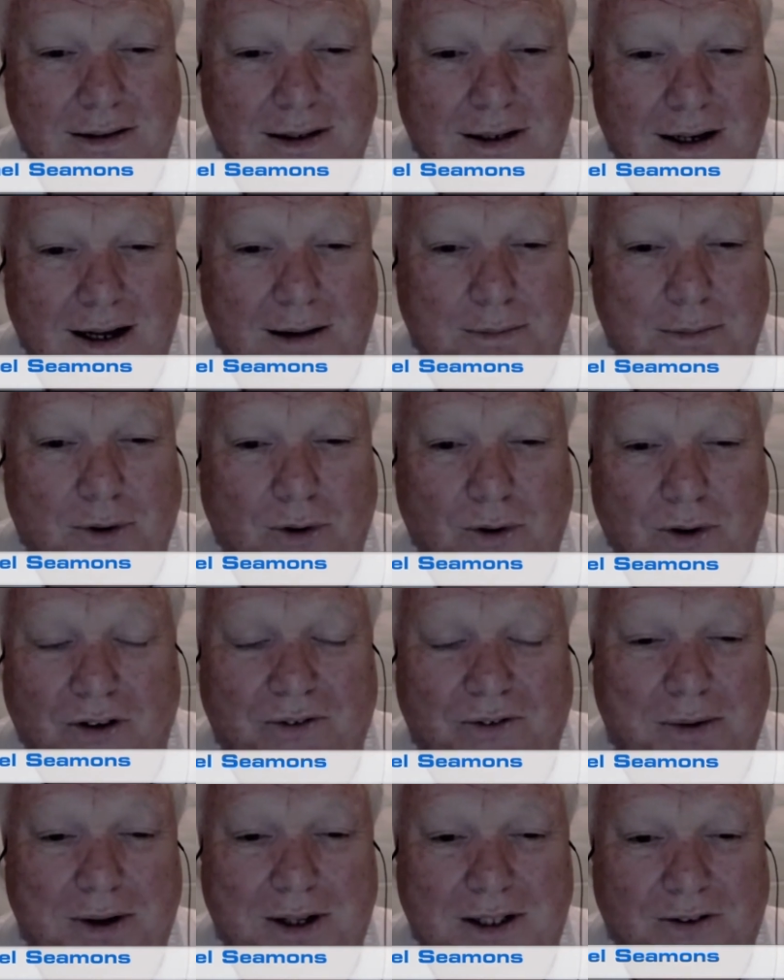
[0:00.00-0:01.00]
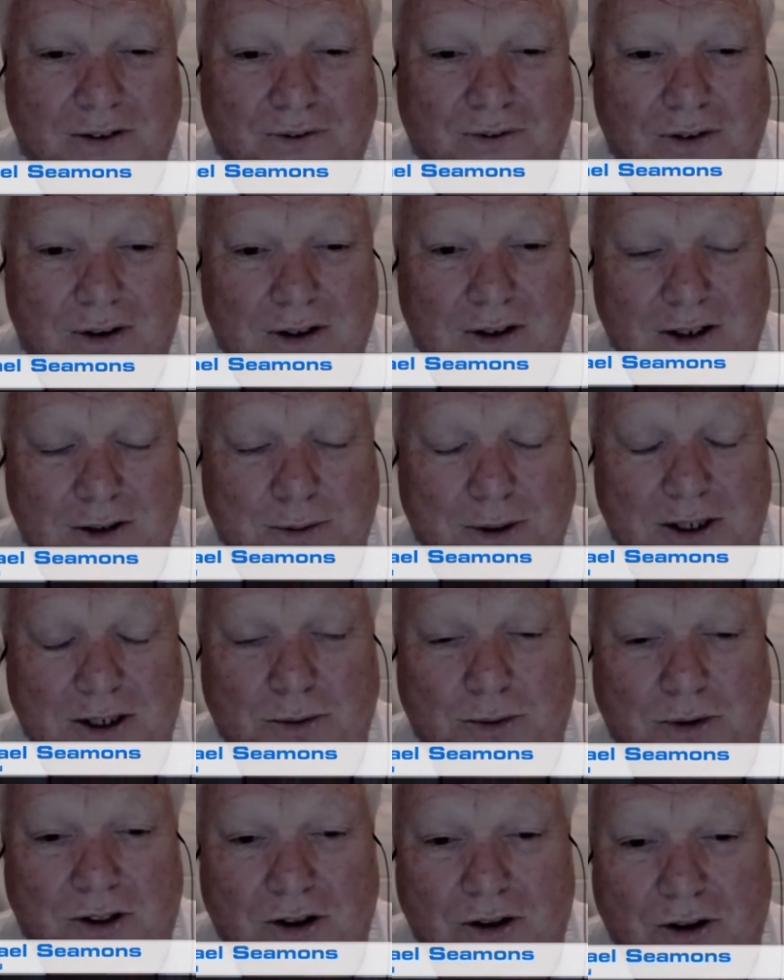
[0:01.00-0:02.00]
unbelievably different,
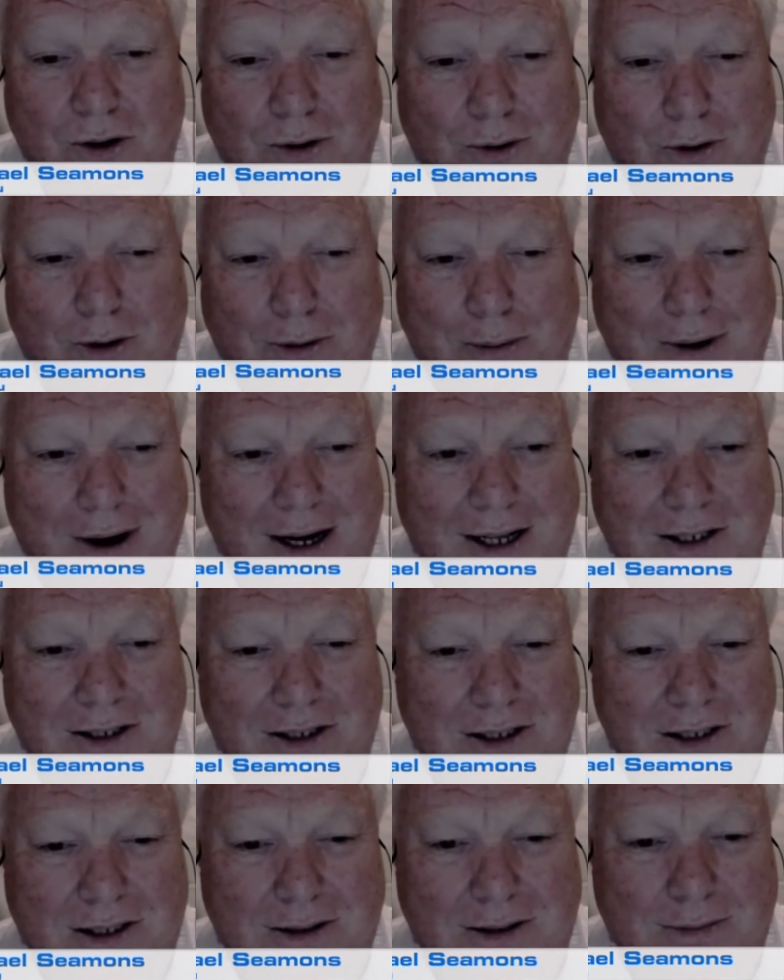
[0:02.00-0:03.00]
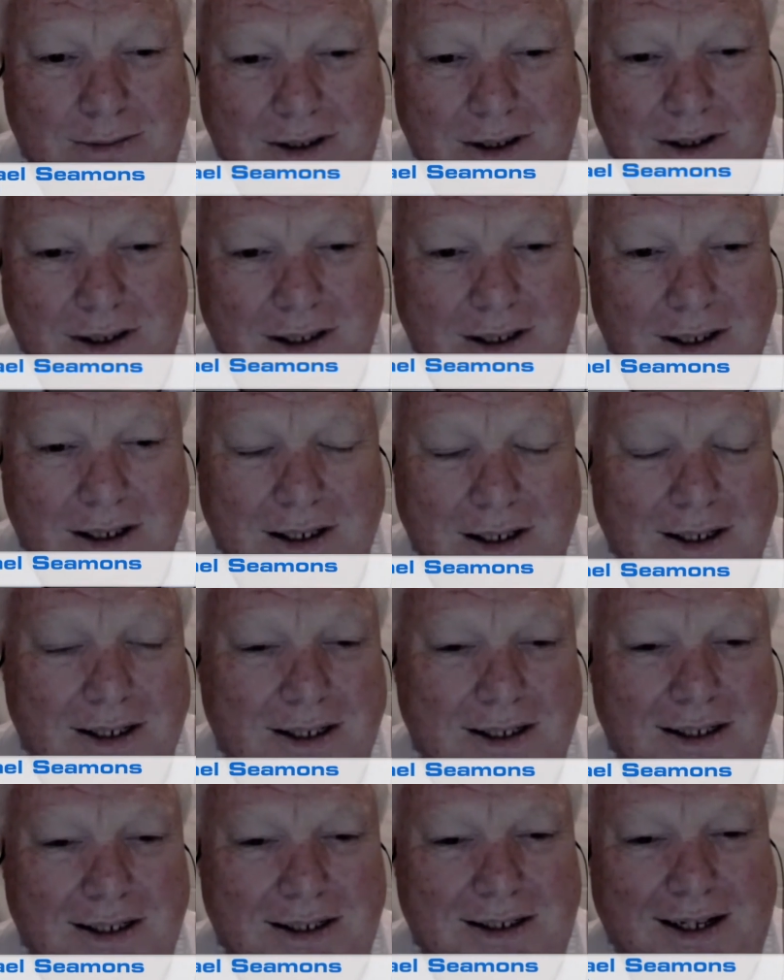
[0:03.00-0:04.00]
especially with the newer operating systems.
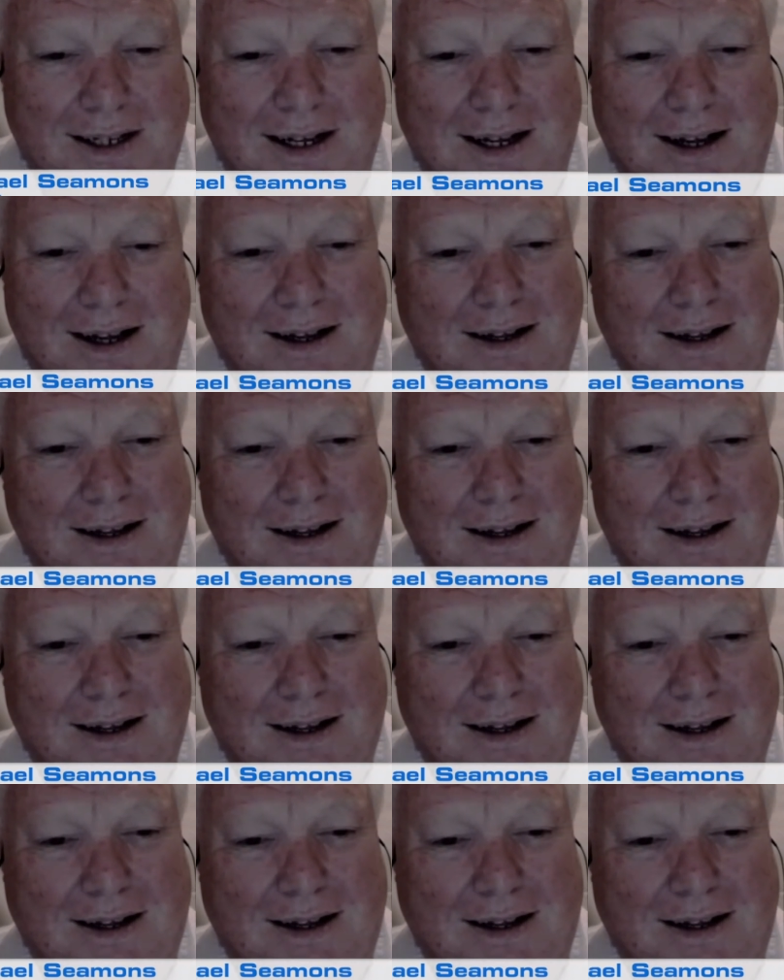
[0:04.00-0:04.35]
So